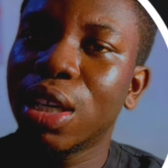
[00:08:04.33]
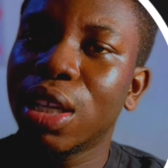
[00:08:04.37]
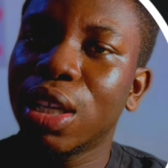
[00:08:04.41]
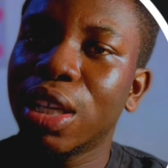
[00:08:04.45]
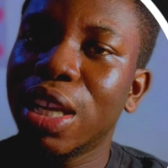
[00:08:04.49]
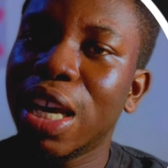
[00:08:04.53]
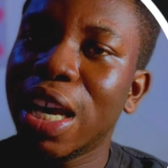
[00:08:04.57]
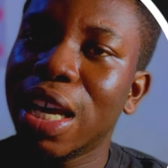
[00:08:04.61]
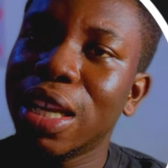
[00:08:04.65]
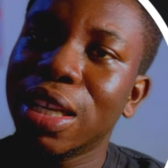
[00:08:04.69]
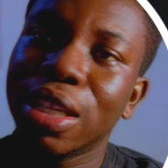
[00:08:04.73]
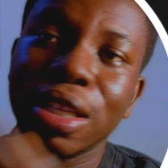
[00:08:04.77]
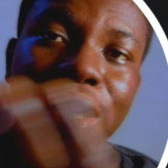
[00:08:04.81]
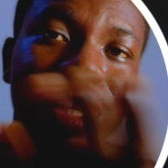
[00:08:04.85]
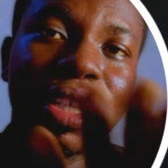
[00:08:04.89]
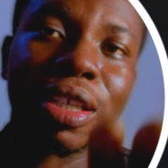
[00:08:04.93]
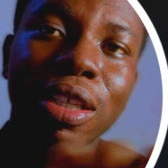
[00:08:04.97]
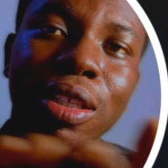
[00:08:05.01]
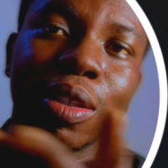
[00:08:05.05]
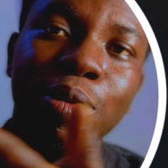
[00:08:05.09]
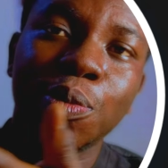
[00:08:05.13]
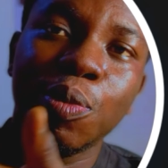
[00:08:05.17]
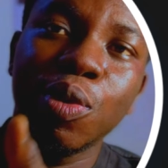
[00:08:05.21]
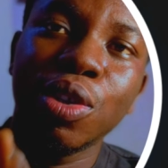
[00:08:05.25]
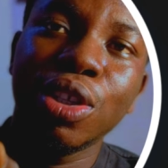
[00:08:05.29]
Then this
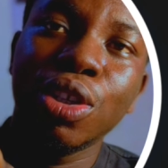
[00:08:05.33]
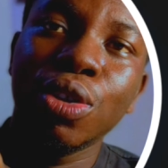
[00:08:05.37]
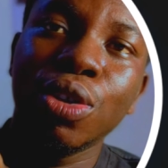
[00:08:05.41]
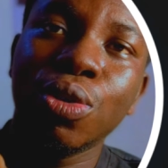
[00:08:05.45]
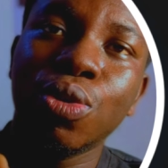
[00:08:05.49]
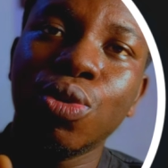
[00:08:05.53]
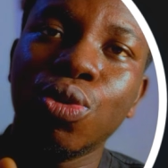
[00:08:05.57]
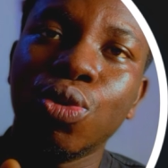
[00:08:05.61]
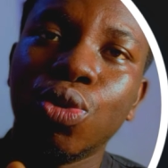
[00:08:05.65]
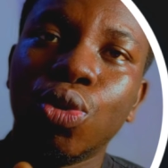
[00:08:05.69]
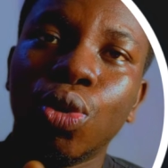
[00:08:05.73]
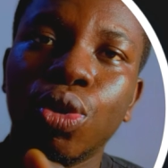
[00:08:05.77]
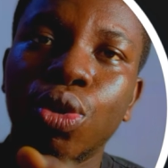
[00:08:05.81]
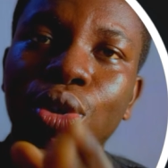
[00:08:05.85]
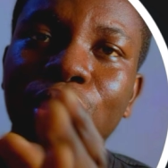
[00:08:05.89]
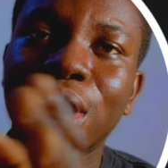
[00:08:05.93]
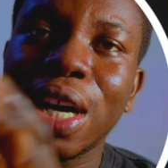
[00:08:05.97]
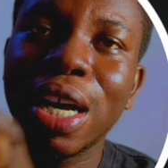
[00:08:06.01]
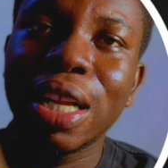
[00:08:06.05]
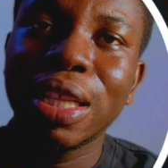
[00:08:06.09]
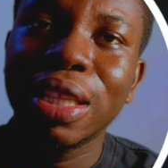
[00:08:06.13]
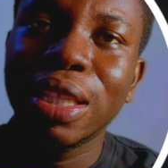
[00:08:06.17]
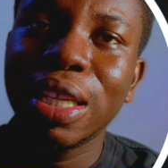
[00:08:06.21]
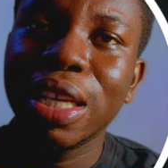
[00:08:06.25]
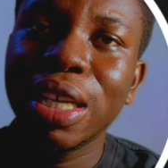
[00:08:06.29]
is pretty cool. You
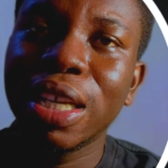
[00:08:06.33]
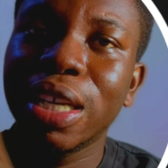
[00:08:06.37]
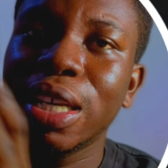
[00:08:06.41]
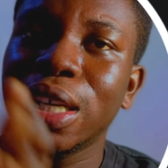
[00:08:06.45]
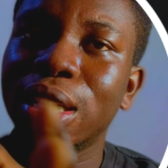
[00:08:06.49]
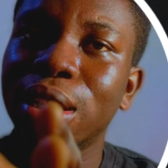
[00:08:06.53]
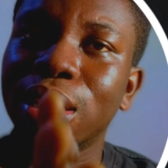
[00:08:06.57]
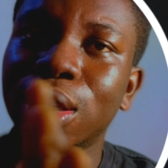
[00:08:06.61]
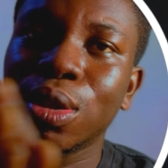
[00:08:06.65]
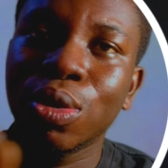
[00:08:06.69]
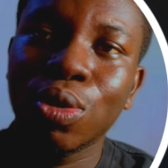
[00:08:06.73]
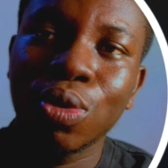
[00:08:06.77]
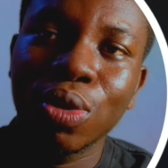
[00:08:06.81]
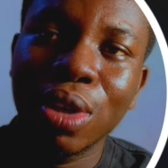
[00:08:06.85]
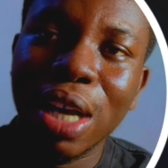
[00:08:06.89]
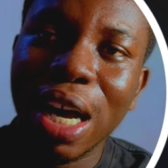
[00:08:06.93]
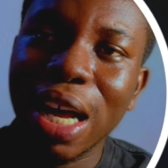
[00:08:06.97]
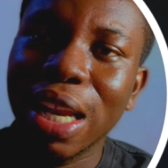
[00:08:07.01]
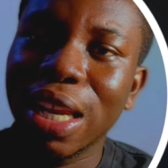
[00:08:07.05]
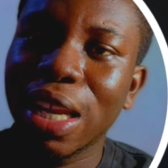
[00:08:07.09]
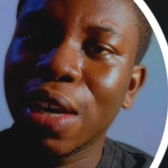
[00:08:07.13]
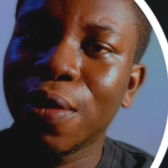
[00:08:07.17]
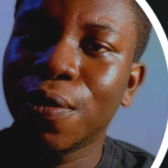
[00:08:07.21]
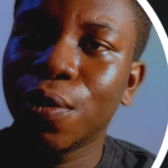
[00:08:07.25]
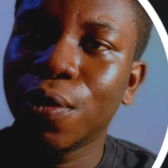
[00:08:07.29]
can take it to
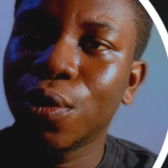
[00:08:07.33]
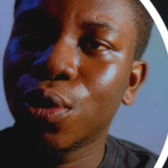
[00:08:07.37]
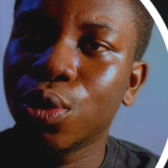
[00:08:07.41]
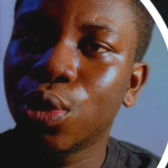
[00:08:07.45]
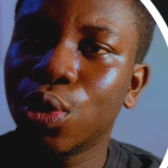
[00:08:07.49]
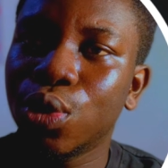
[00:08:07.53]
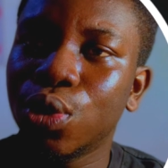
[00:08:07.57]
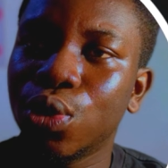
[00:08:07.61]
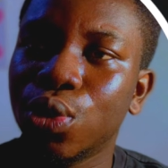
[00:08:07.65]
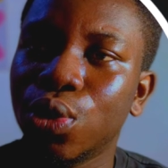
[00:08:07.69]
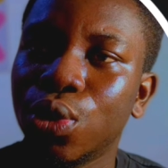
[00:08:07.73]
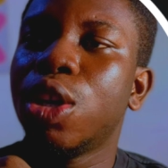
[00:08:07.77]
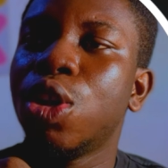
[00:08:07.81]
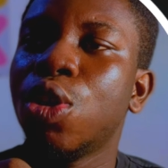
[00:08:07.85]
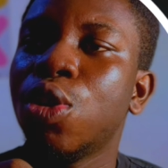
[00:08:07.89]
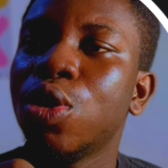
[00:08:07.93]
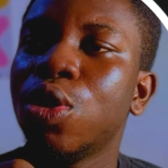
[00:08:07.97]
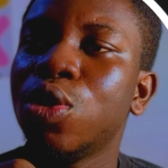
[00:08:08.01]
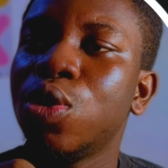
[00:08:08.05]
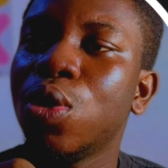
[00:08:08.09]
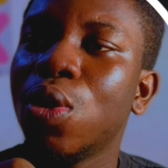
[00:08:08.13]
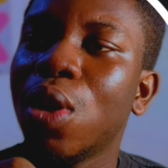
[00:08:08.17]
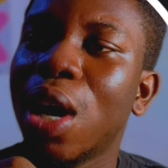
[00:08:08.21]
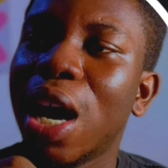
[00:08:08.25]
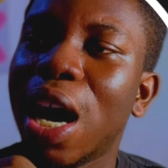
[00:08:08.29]
that level too. They
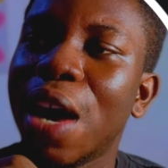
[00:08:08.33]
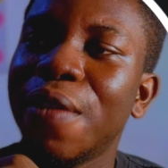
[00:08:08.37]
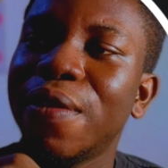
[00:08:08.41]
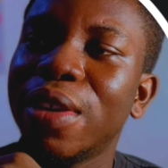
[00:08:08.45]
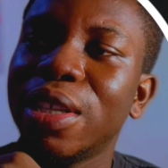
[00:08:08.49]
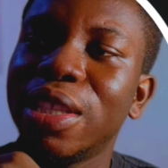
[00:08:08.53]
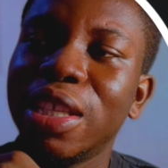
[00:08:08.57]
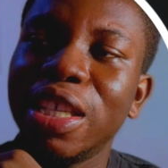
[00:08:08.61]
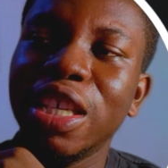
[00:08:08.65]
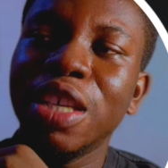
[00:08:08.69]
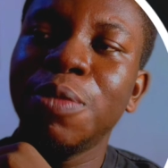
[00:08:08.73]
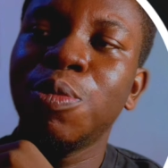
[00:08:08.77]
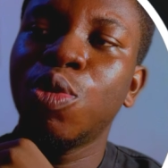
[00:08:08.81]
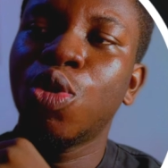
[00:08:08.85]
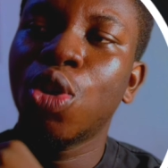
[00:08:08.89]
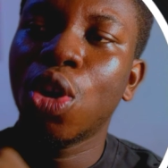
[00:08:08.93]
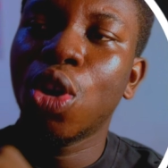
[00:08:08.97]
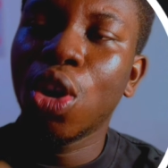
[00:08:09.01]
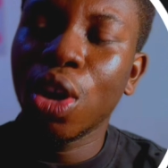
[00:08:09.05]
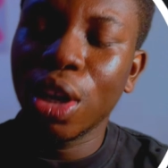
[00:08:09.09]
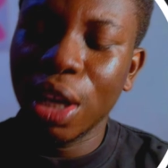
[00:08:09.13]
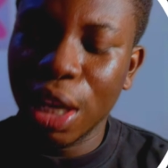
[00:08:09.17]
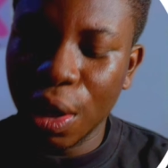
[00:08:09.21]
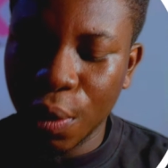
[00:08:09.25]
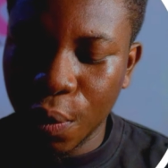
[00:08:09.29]
also have a theme
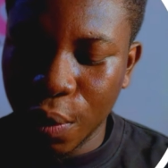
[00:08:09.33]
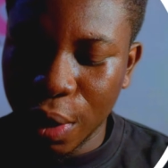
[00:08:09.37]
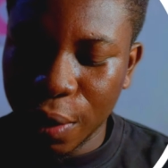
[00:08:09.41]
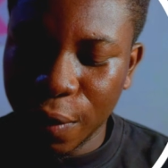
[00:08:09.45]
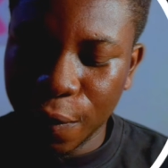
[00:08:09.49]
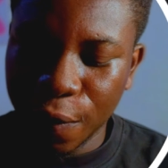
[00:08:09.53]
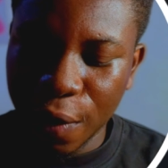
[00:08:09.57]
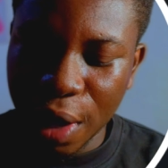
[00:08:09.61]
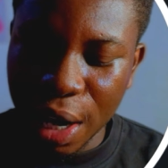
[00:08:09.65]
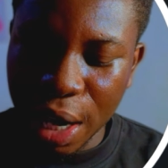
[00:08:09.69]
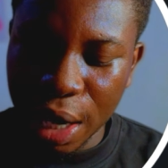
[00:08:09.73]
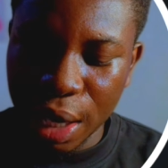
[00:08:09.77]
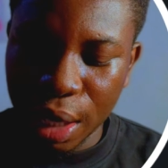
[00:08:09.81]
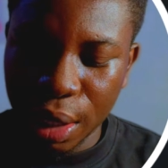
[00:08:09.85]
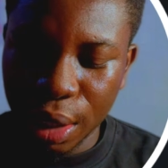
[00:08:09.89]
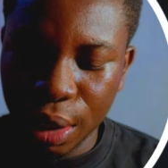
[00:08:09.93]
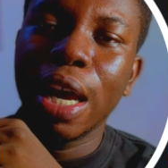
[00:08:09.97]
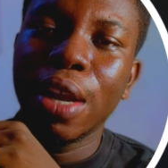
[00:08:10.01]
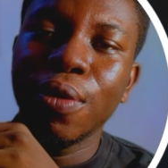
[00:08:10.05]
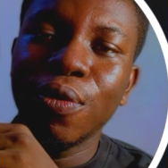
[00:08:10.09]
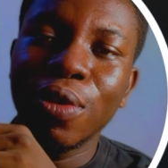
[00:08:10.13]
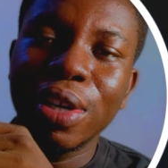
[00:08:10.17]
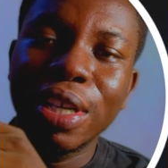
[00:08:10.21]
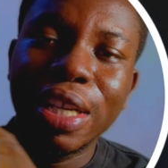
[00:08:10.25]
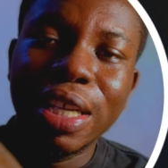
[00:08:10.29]
called Liquify,
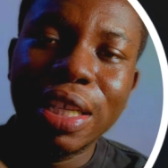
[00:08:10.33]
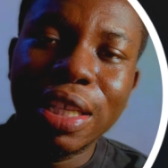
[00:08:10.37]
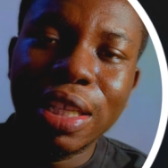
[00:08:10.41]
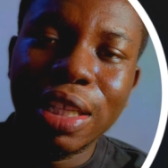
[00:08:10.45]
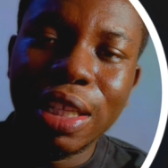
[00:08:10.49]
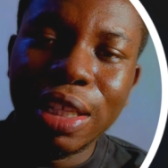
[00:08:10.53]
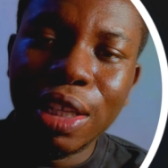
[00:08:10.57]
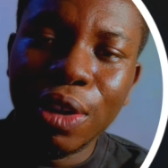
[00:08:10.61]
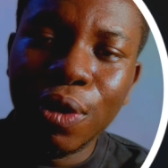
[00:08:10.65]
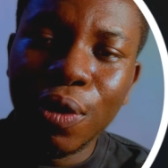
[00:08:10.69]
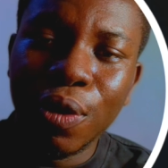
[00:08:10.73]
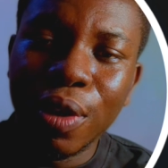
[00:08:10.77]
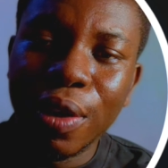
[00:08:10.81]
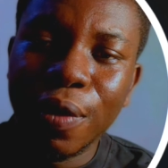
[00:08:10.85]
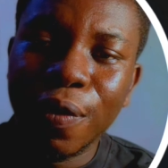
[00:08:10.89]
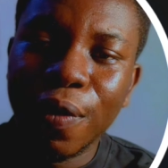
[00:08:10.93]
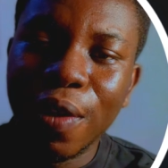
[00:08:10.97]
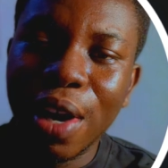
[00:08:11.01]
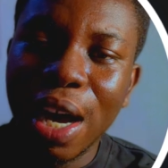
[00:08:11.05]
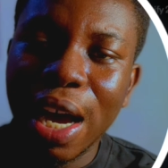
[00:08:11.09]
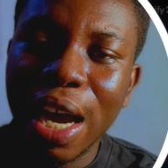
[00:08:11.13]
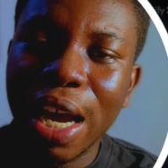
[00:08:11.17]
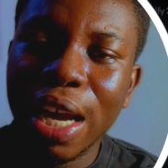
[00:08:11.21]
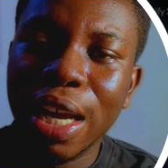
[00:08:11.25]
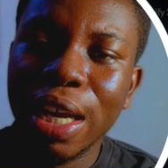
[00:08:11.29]
and with this
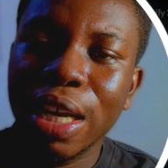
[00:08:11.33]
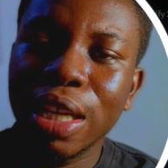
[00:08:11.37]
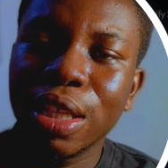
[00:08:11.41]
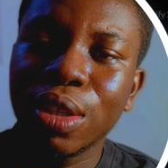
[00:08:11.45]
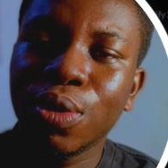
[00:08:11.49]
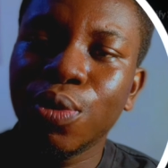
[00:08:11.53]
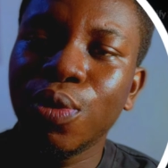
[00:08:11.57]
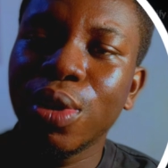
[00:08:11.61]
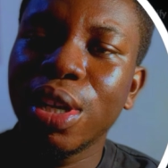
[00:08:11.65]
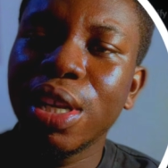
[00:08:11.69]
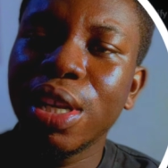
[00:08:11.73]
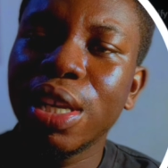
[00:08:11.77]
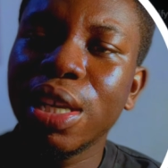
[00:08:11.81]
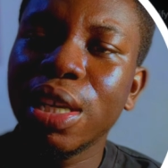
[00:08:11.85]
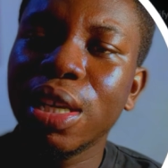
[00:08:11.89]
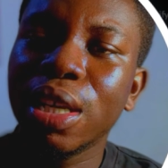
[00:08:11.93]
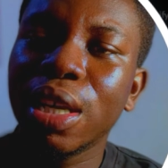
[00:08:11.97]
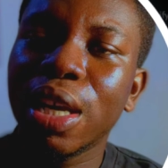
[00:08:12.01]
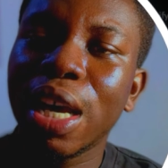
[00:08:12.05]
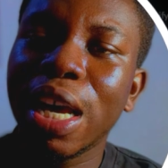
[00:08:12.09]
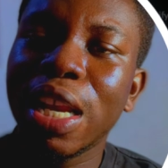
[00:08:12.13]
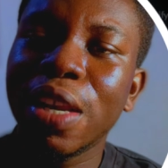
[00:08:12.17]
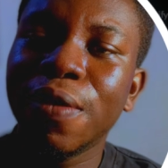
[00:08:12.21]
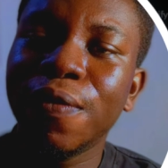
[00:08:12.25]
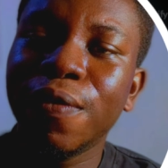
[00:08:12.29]
Liquify, it really
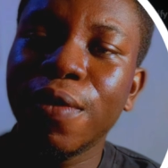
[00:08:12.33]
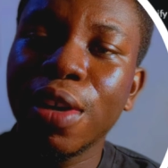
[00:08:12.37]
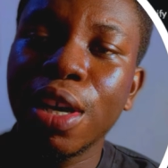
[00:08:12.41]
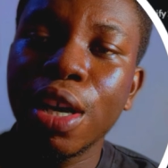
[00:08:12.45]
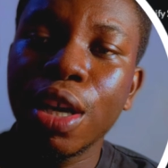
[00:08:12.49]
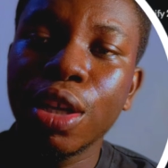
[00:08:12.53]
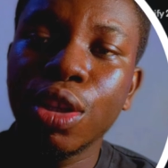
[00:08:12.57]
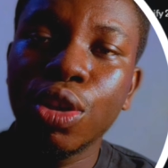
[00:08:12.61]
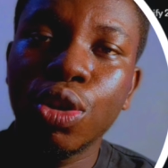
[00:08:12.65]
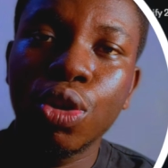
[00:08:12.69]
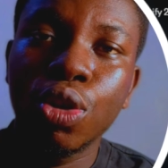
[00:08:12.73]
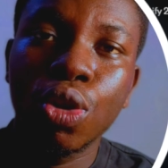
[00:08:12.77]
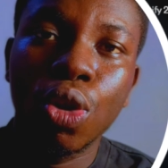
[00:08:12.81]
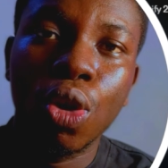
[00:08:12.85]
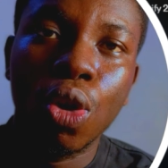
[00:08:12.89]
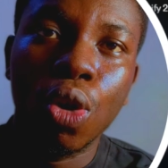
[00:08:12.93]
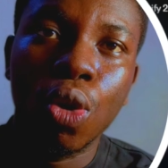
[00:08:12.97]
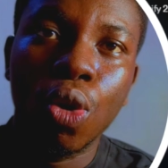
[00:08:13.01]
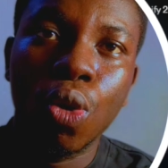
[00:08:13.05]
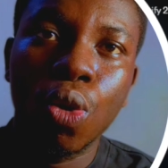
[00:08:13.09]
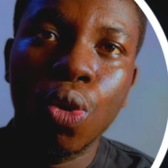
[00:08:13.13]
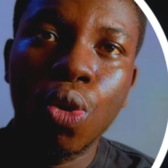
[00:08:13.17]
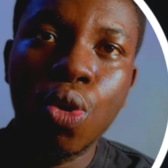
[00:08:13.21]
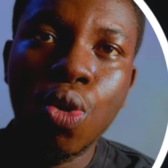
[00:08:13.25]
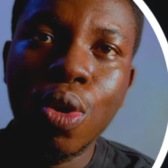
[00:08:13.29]
elevates
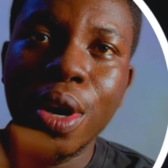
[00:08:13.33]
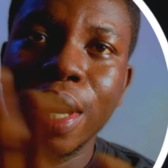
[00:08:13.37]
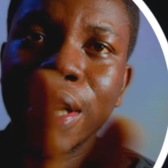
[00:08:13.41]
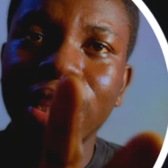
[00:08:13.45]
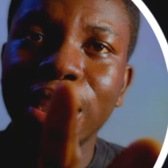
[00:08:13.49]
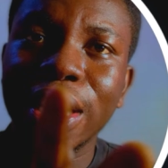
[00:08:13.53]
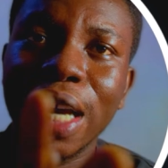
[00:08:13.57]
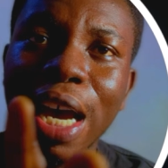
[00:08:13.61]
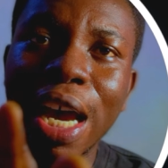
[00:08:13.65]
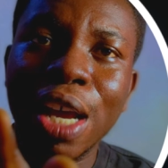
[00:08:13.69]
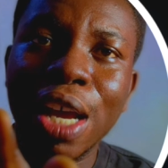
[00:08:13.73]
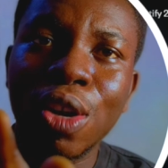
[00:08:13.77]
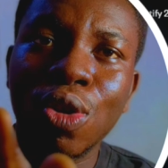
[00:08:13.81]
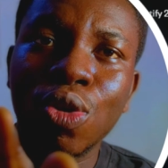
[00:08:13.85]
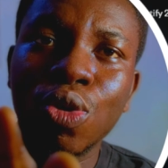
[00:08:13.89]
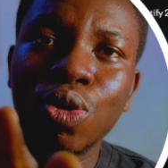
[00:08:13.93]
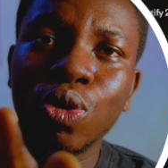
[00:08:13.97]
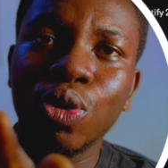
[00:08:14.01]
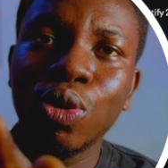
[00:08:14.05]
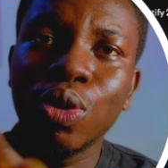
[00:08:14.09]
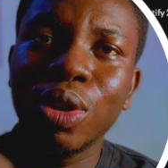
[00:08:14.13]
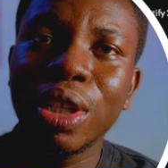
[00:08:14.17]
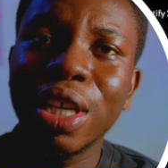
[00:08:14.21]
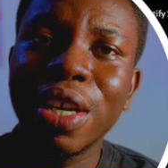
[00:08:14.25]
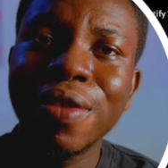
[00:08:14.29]
your whole entire look
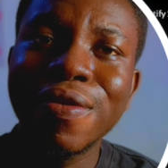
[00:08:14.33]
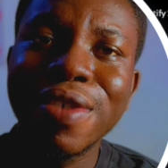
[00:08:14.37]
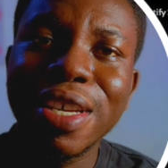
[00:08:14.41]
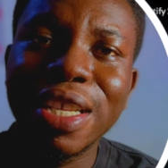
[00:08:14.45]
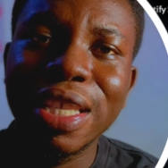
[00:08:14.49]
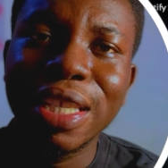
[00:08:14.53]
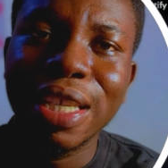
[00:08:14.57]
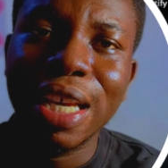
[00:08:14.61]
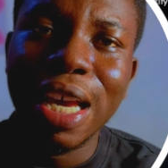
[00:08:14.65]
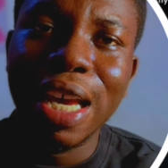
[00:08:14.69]
to give it